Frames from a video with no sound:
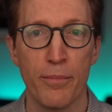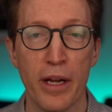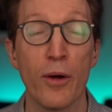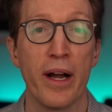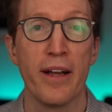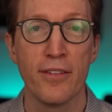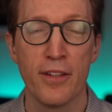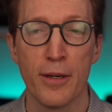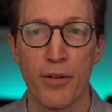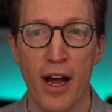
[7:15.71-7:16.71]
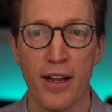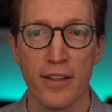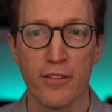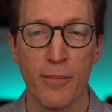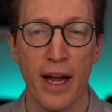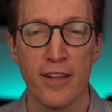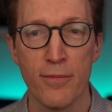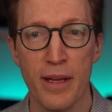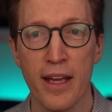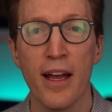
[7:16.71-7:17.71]
bring awareness to your product reminds
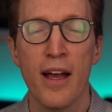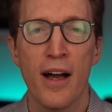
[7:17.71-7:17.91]
me